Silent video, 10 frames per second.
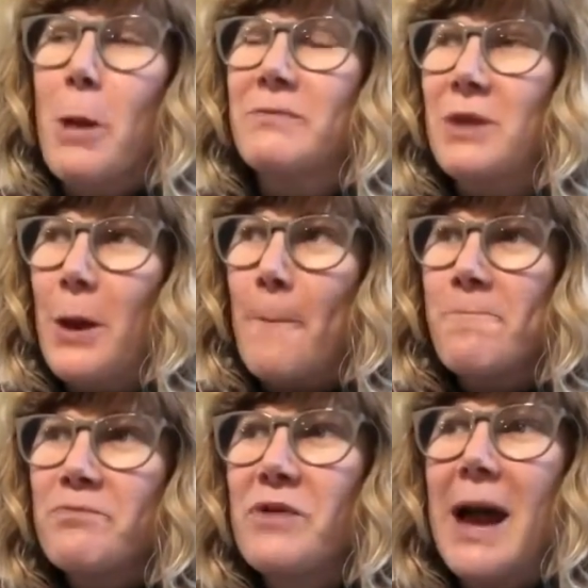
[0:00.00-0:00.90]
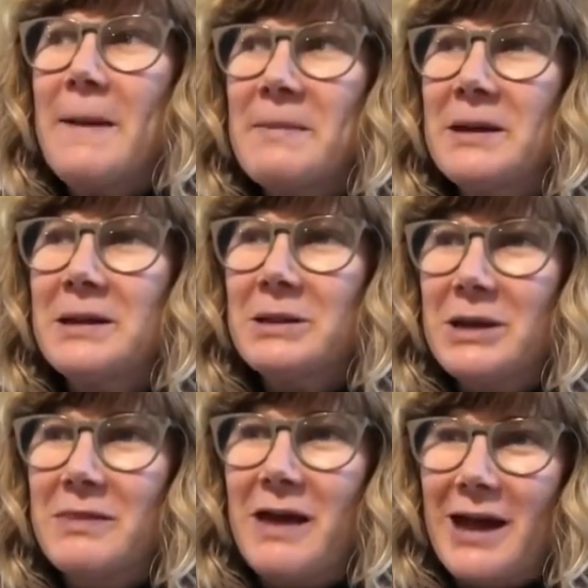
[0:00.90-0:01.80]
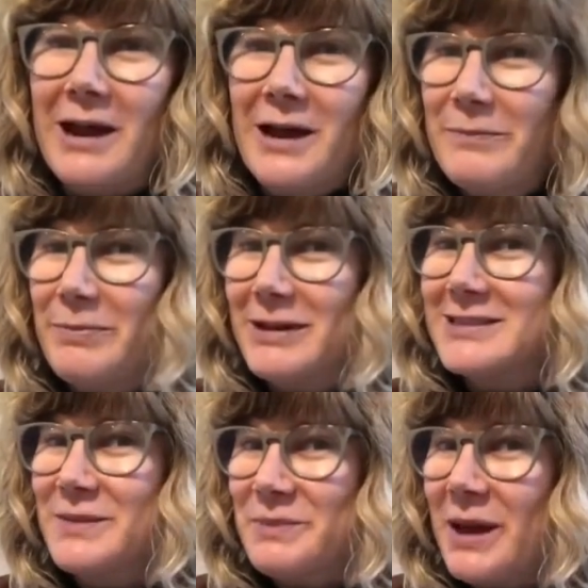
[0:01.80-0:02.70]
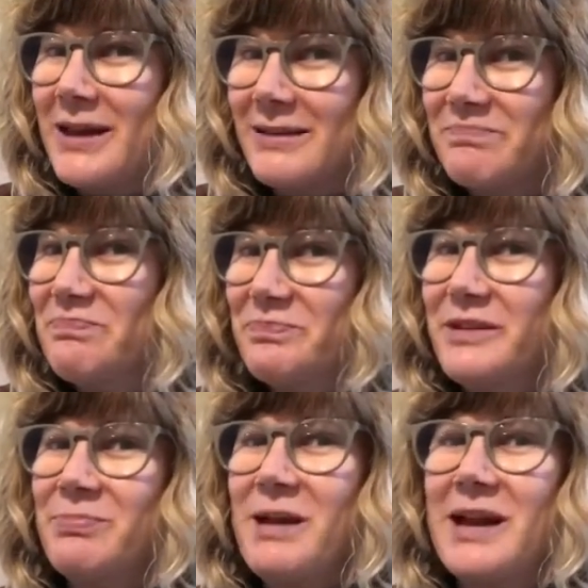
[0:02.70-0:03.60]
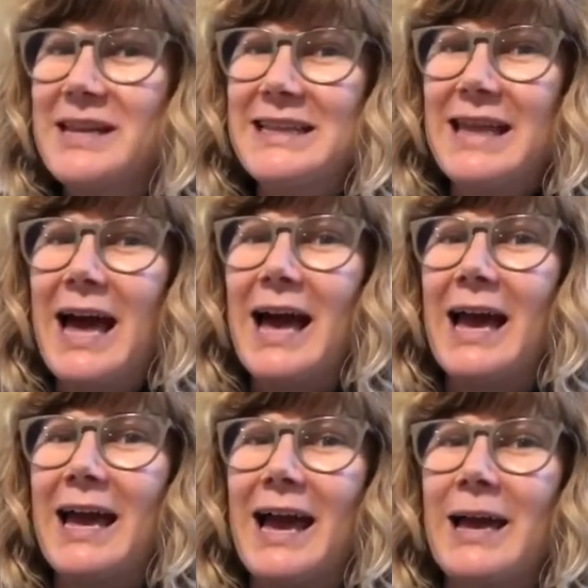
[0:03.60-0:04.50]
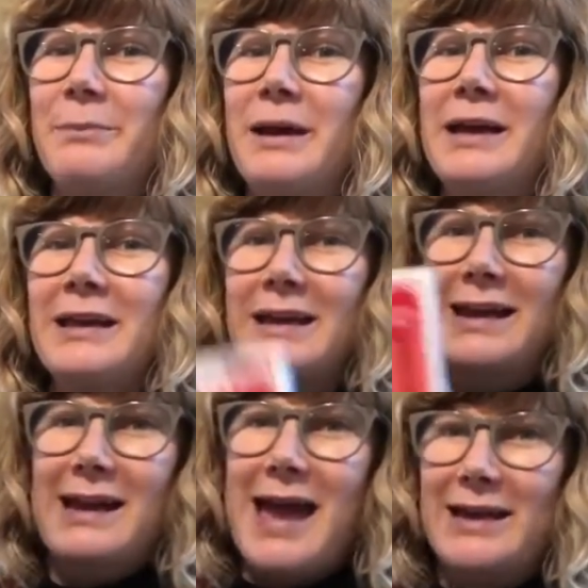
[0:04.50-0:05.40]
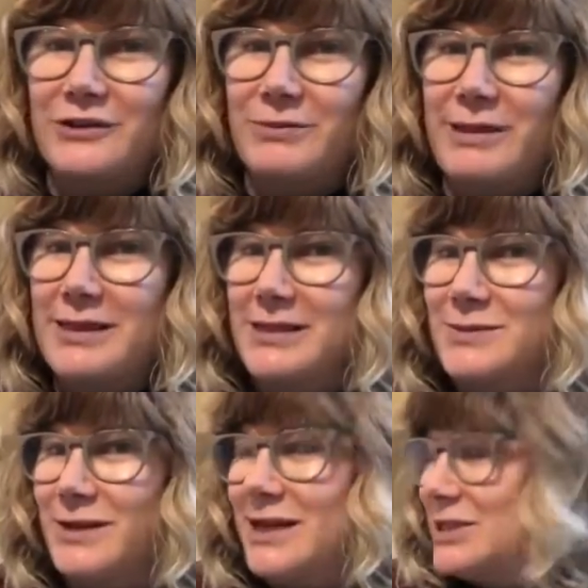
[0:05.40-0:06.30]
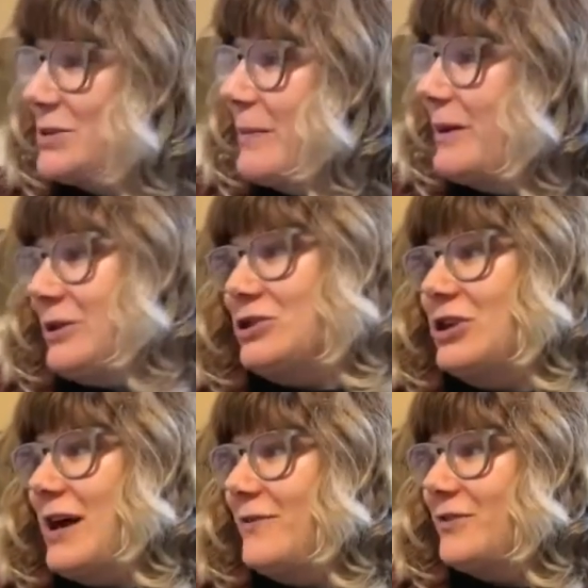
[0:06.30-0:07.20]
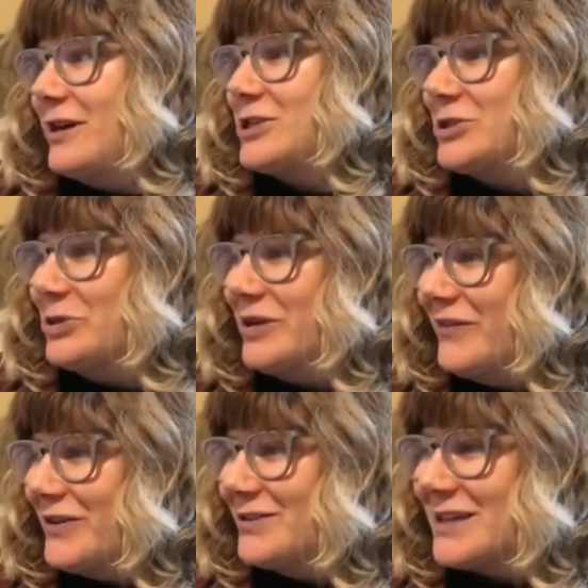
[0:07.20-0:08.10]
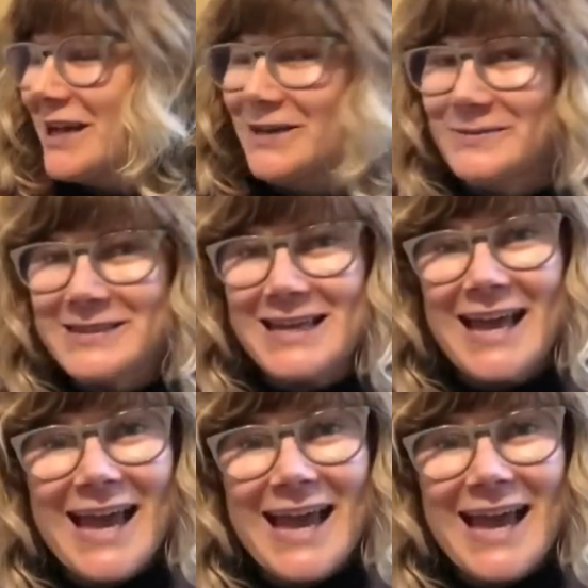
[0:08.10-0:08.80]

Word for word: So I'm gonna look that up because I'm not, I'm not gonna lie. I might actually make this one into a picture after I do it a few times